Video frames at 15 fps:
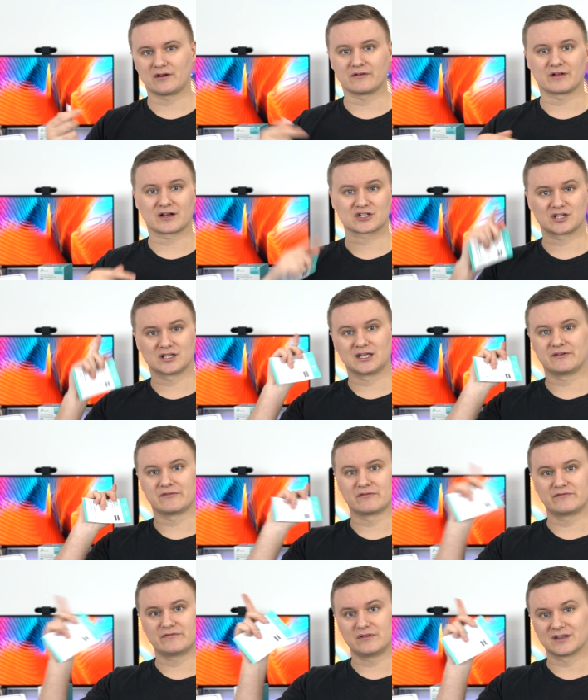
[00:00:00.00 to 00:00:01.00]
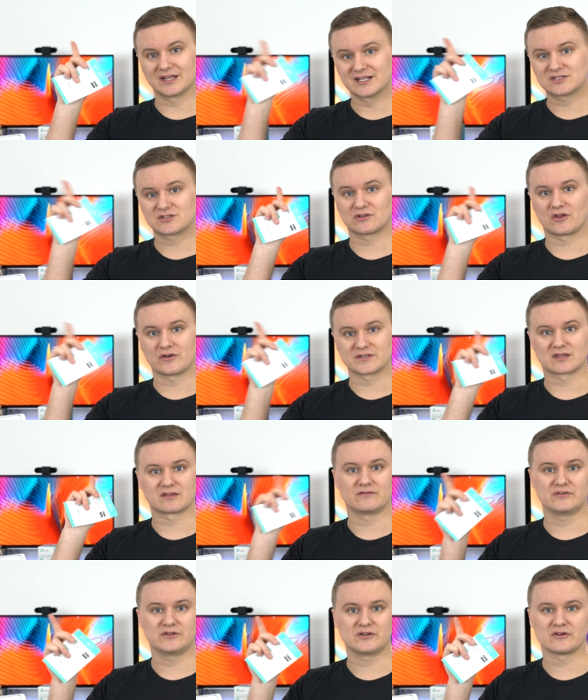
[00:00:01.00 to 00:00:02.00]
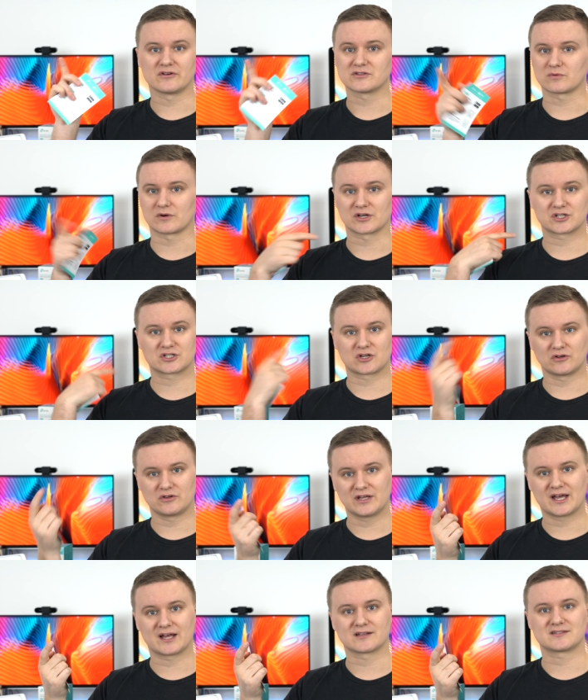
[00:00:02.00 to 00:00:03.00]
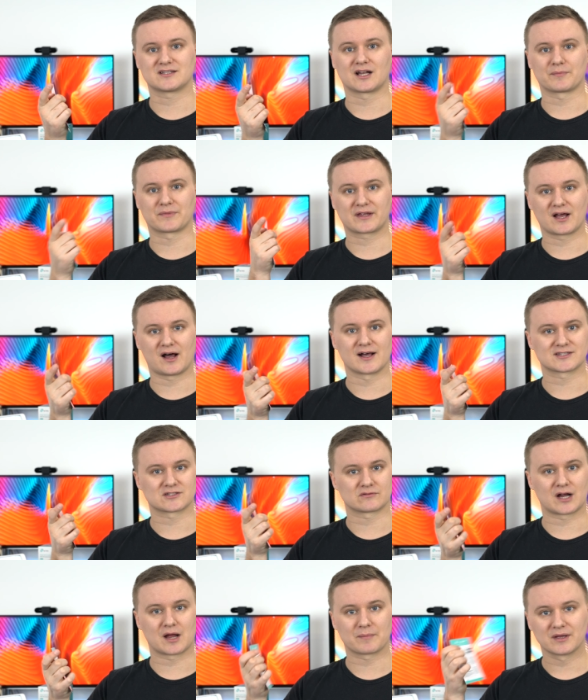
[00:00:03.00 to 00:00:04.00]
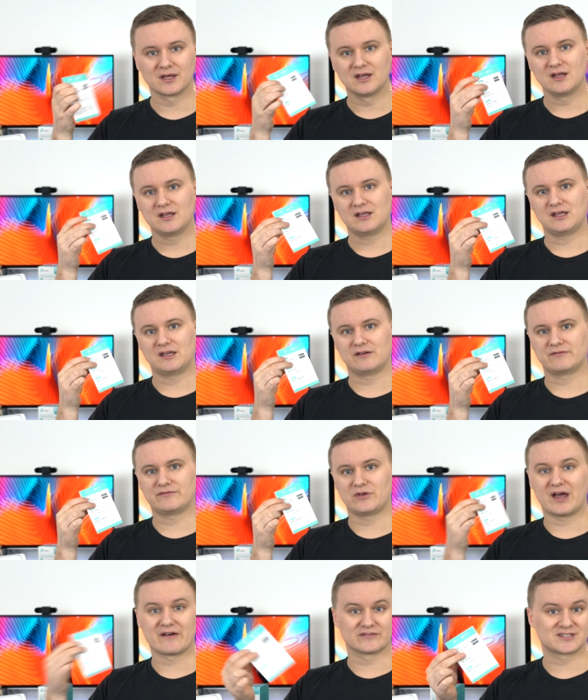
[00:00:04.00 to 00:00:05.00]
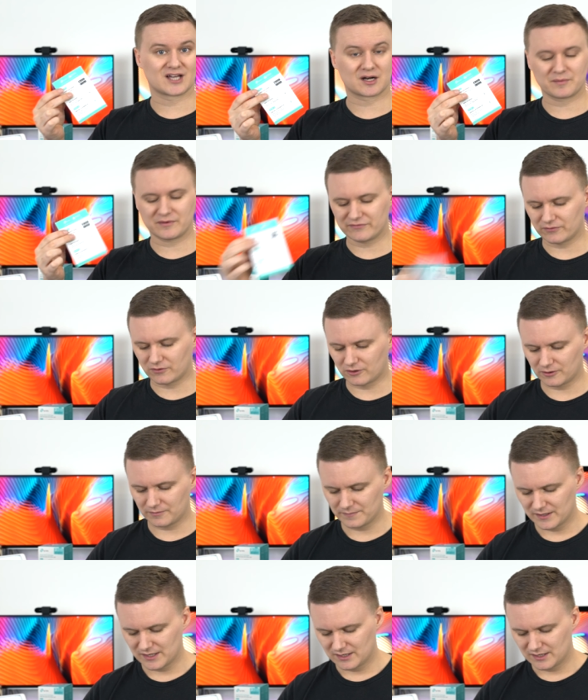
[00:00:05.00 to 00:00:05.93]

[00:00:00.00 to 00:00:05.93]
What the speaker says: I'll actually leave a link to those other videos where I show you how to set up the Casa app if you haven't done it before.